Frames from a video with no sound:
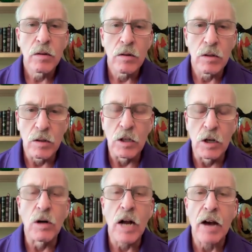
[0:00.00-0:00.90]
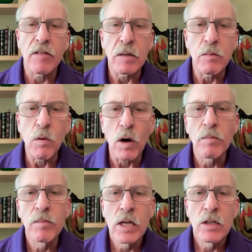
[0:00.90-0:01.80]
you don't have any more.
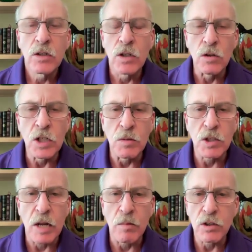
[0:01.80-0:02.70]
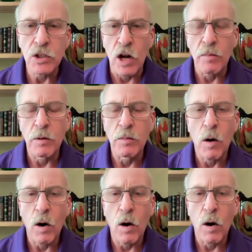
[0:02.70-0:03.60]
So she was able to stop her
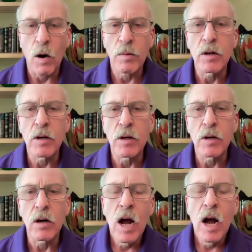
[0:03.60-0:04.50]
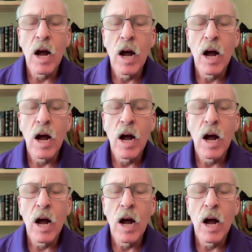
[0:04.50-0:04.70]
PARP inhibitor.